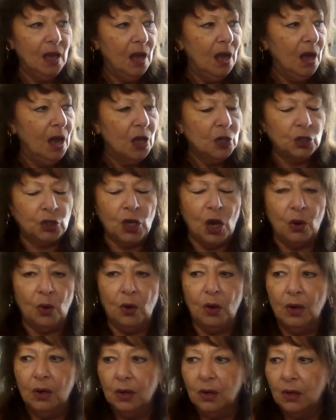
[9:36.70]

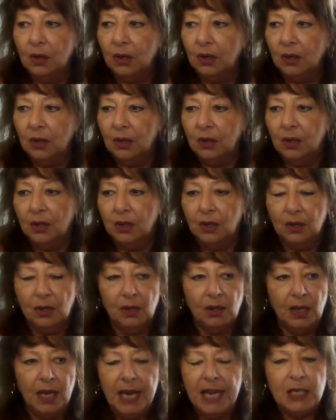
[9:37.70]
So
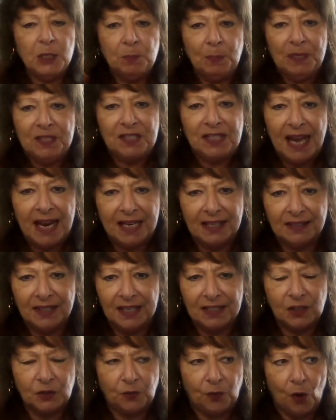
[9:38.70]
he's been saying
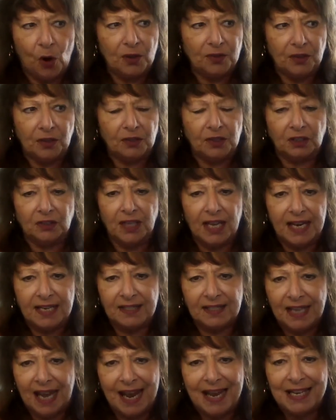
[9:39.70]
this for the
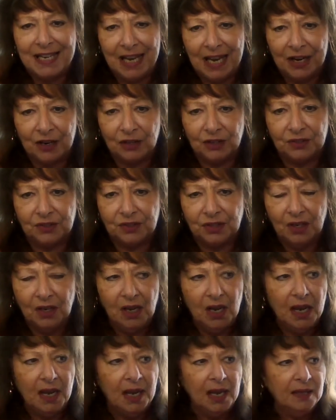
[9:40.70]
last 8 years,
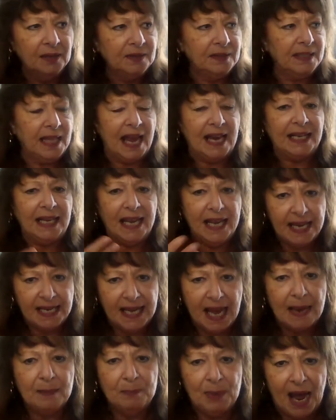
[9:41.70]
that he
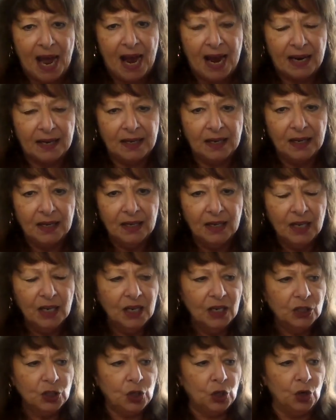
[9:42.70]
came back
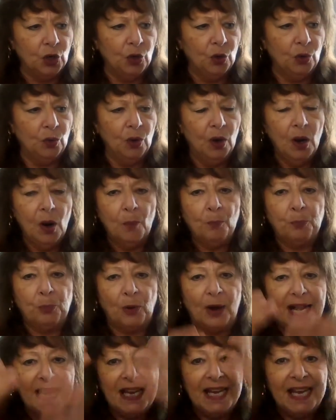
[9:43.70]
to
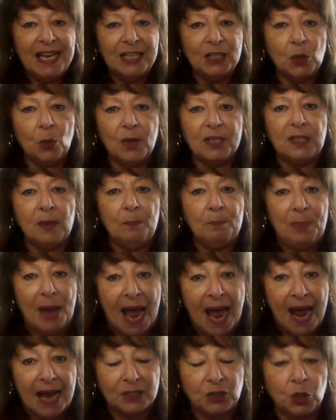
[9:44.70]
bring Hinduism
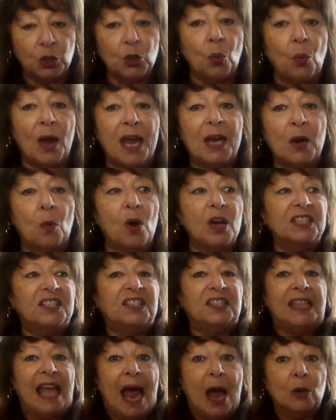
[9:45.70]
back to the way it was
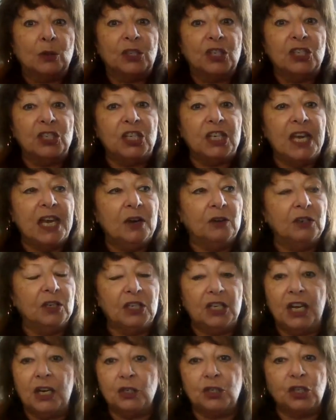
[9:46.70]
thousands of
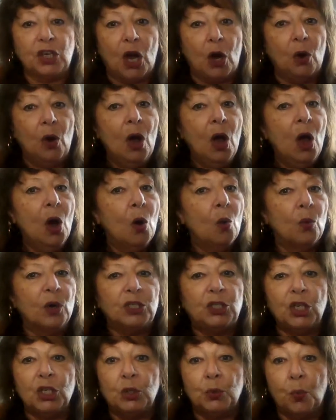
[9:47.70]
years ago,
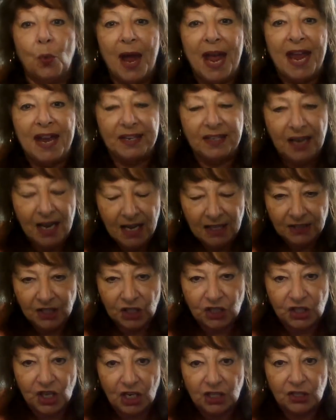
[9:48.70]
which is when the
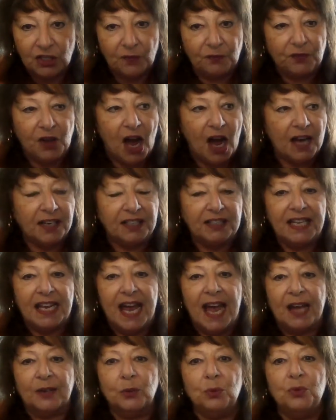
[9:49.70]
sons of God and the
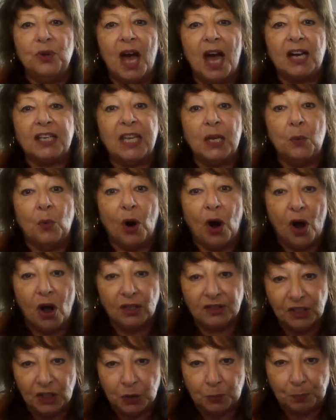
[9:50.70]
Anunnaki were on
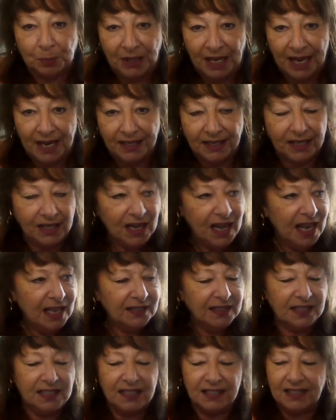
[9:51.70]
this planet.
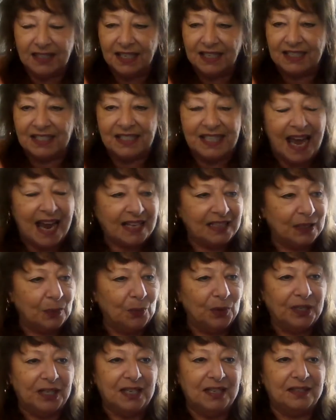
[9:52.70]
This is exactly
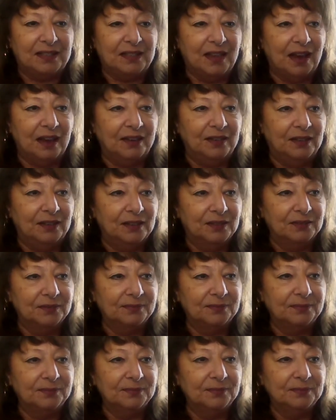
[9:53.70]
what he said.
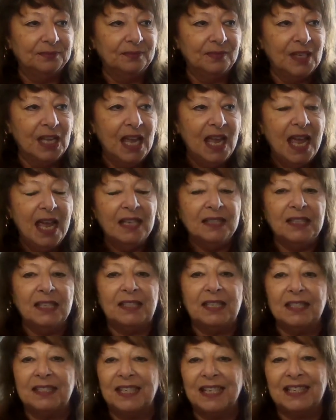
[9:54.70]
This
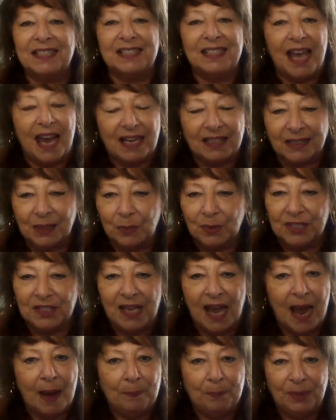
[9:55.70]
is exactly what's
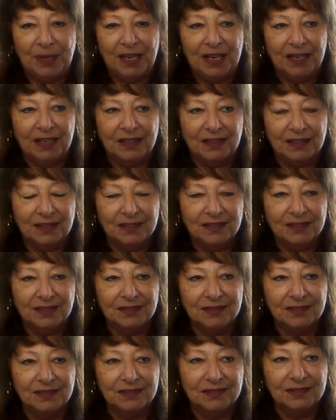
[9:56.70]
happening.
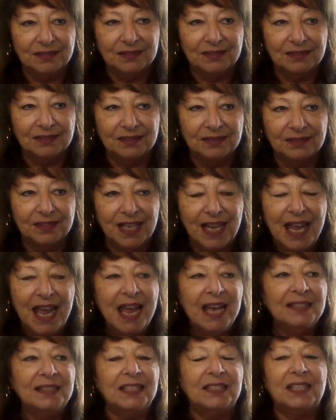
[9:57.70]

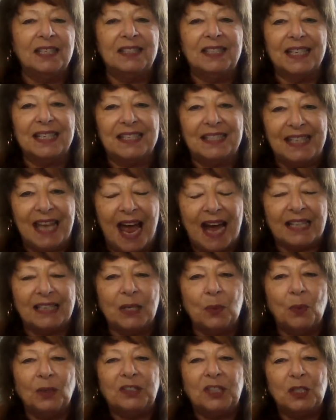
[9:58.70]
This is exactly
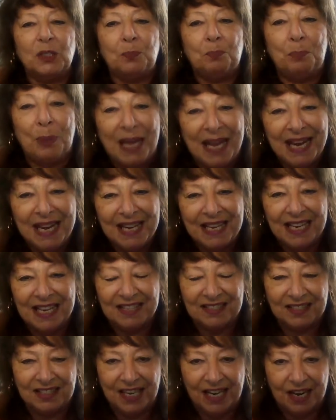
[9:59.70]
what this being
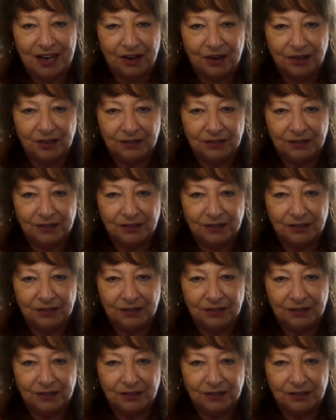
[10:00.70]
is here.